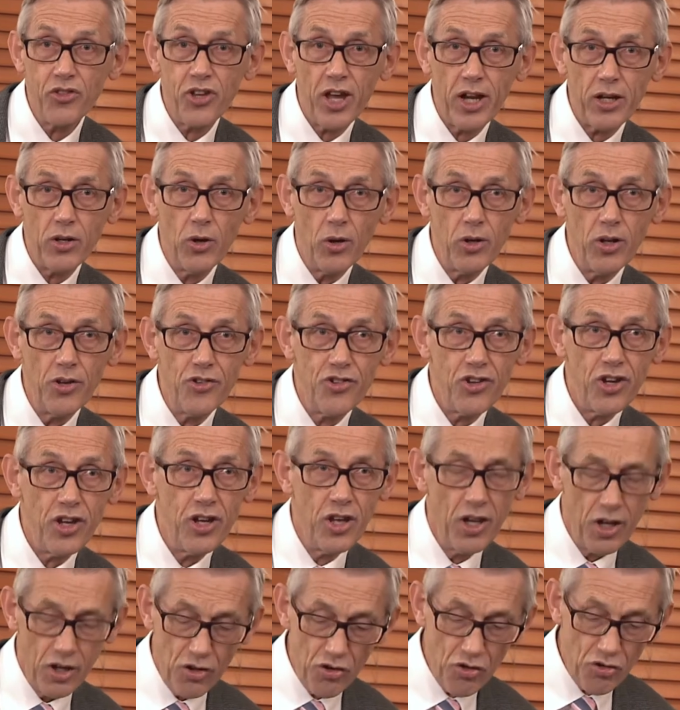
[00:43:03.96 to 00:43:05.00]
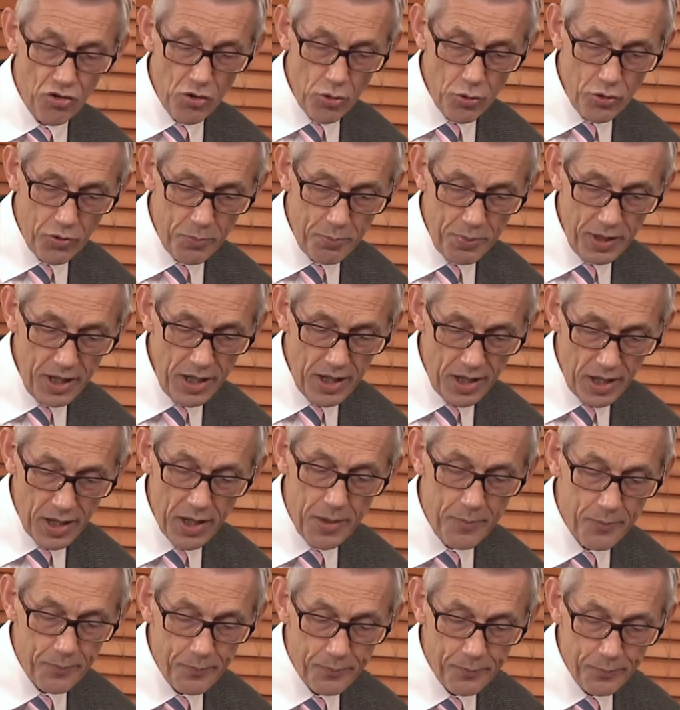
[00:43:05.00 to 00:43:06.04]
technology should be.
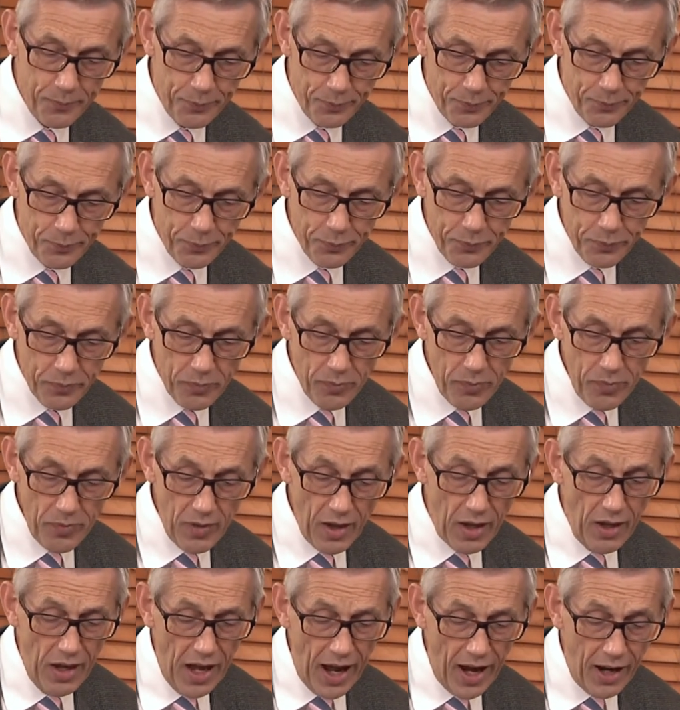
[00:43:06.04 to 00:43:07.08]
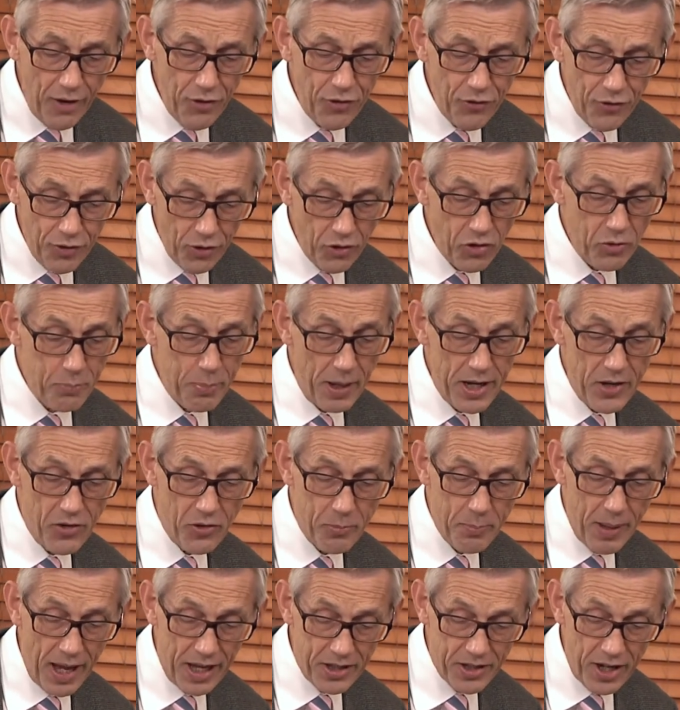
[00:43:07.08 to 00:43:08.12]
As for the space
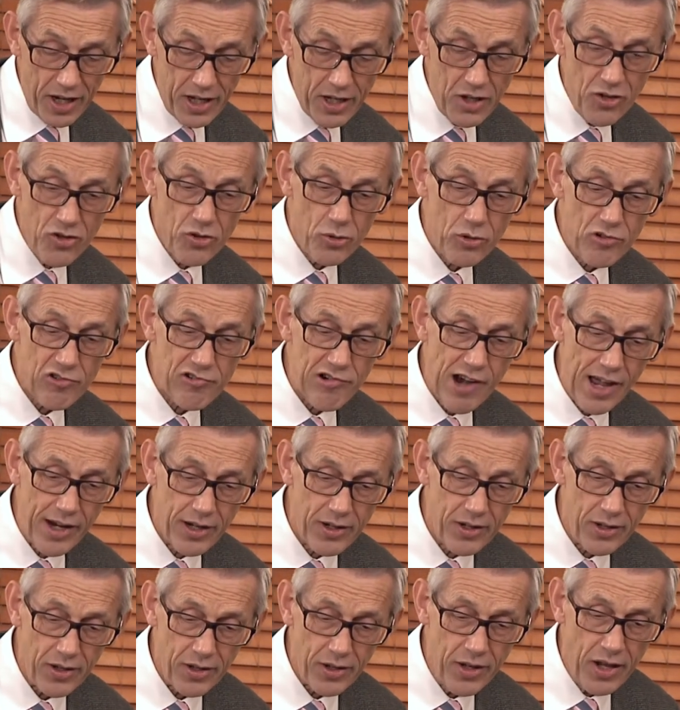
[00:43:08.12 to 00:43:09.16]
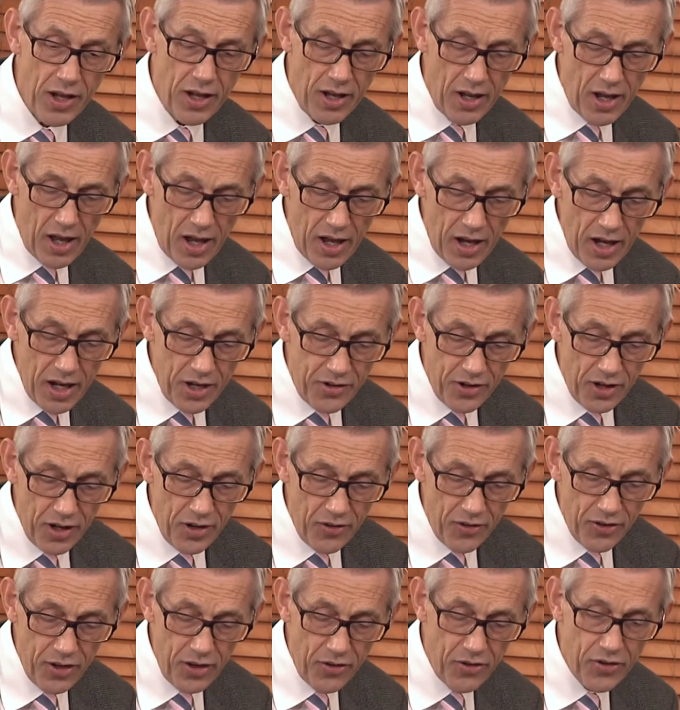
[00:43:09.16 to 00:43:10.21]
bat angel dragon, it
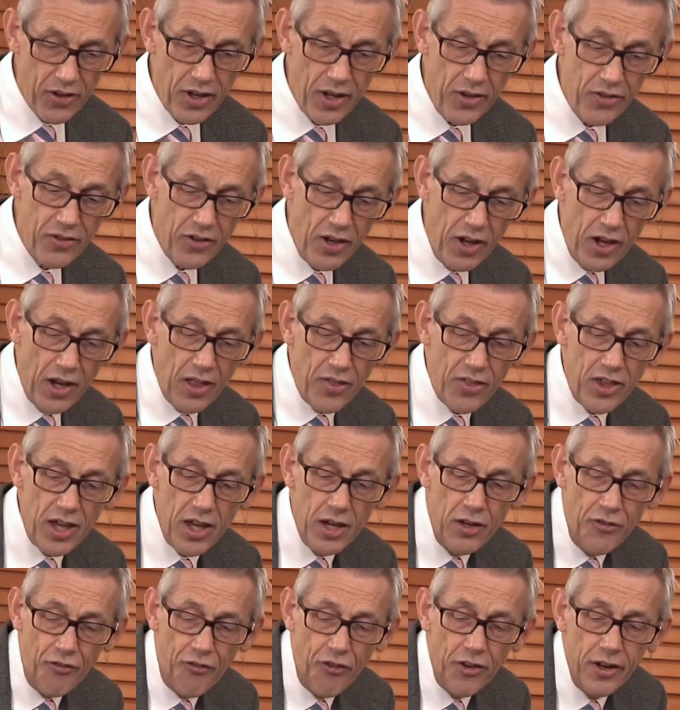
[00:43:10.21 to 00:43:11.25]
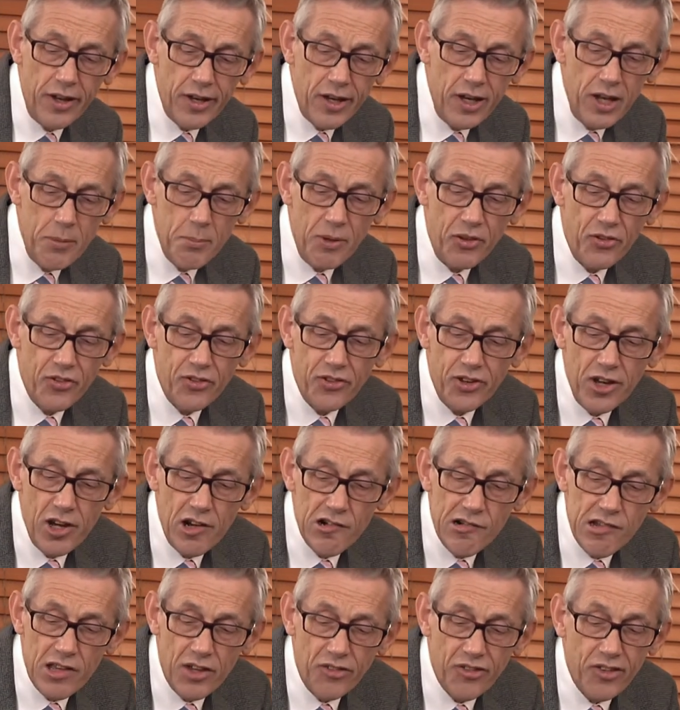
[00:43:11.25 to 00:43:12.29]
is, he says, the infinitely
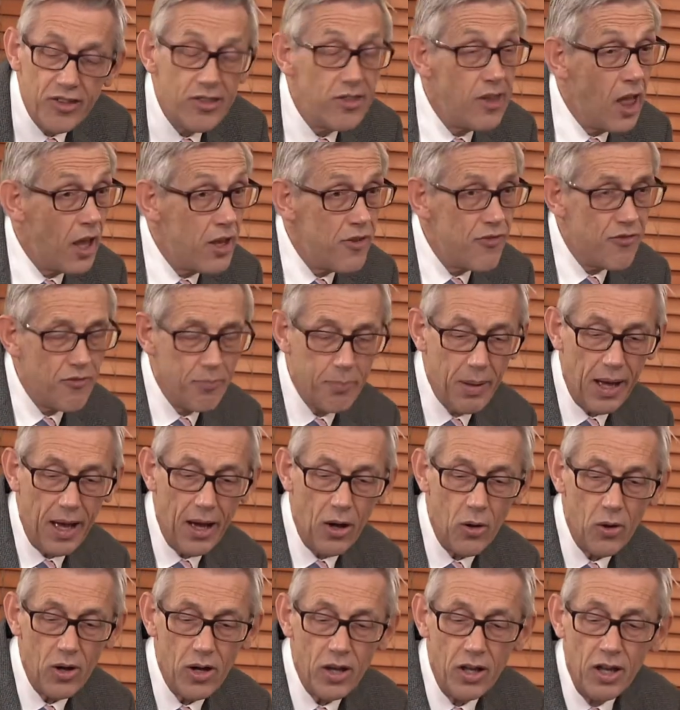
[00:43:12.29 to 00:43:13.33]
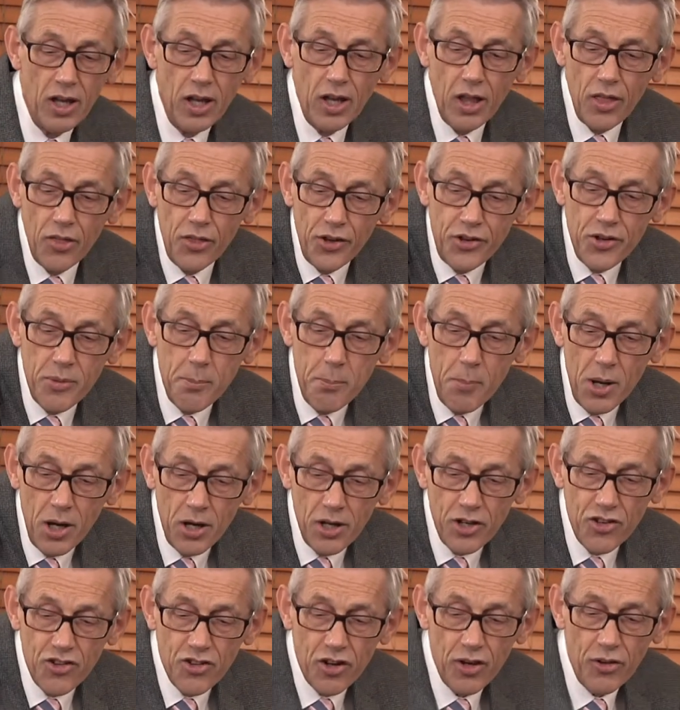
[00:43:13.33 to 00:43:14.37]
mysterious life power that
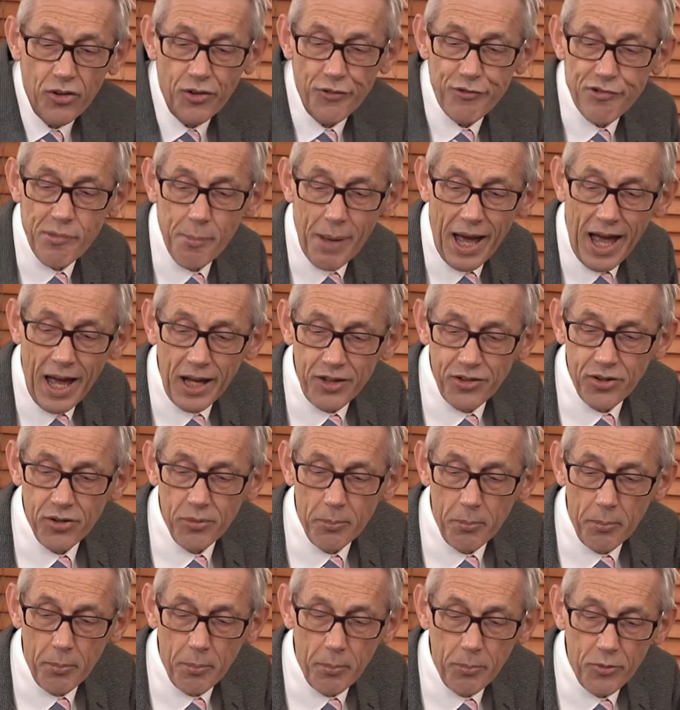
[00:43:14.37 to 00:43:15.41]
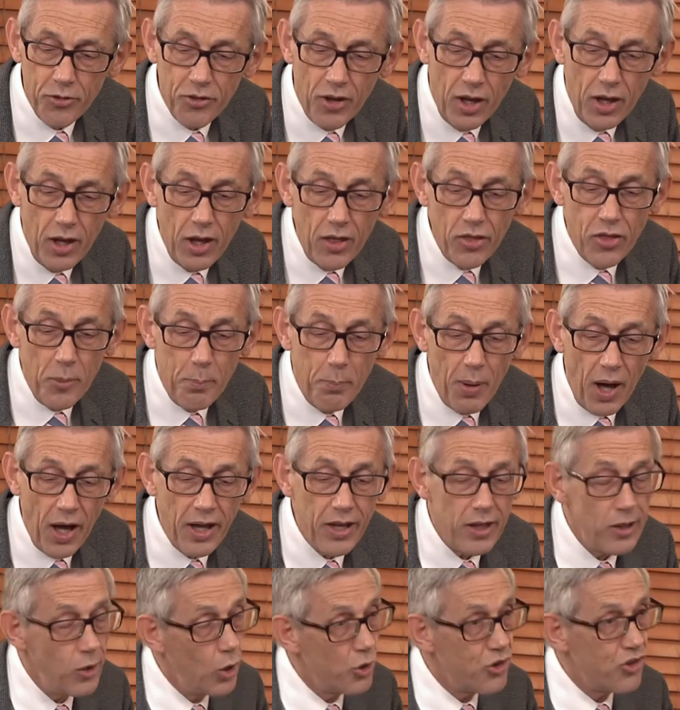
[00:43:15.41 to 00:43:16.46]
emerges from atoms, the
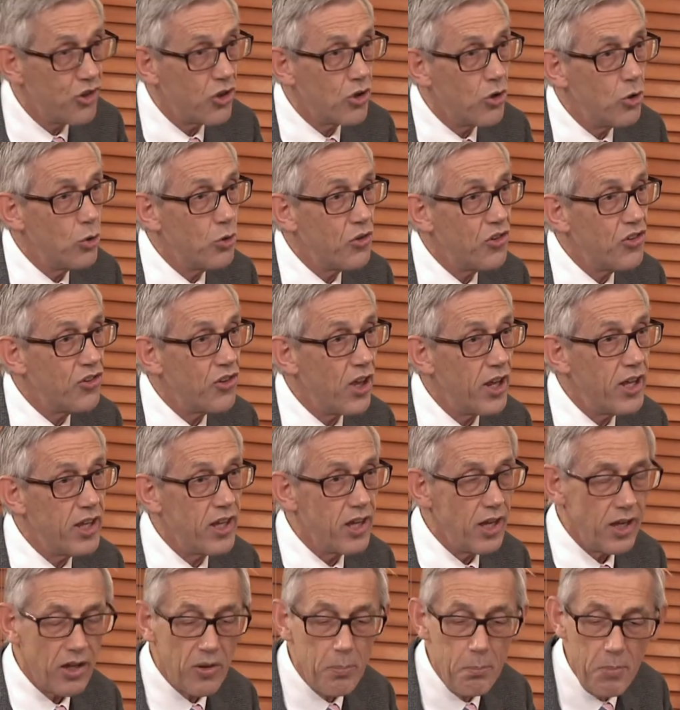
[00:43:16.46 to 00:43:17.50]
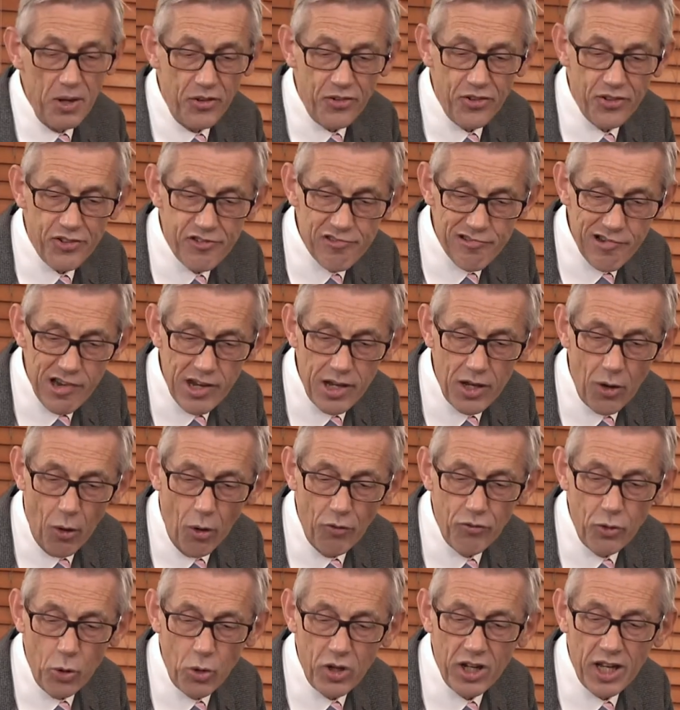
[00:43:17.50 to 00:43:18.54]
biological psychic mystery
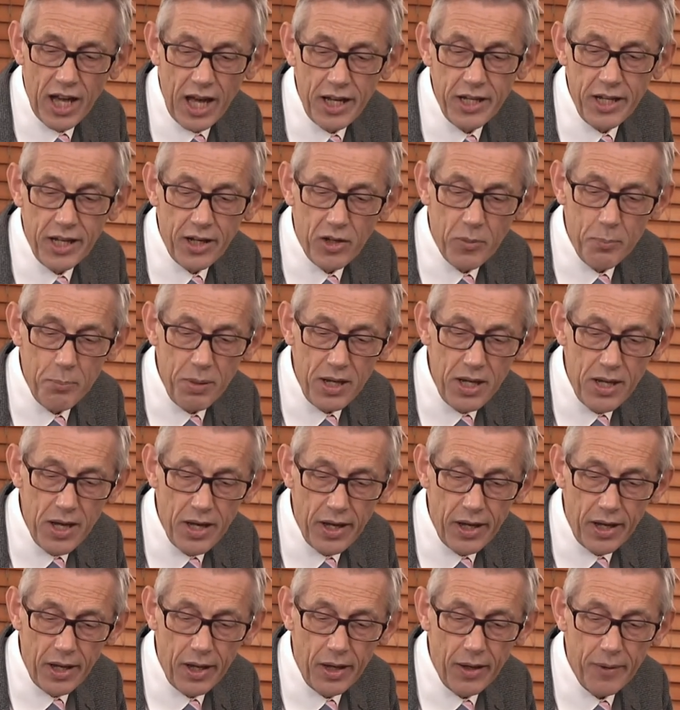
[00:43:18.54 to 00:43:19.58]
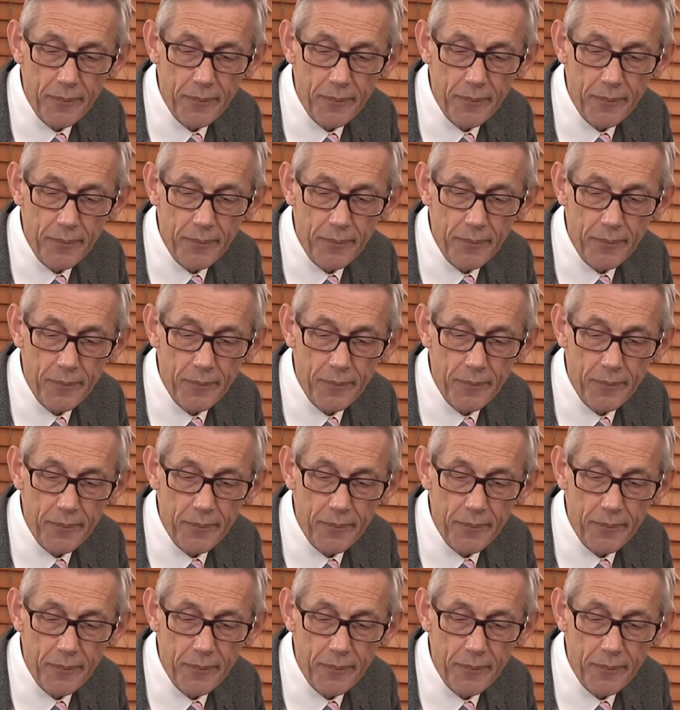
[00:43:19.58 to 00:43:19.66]
of organic being.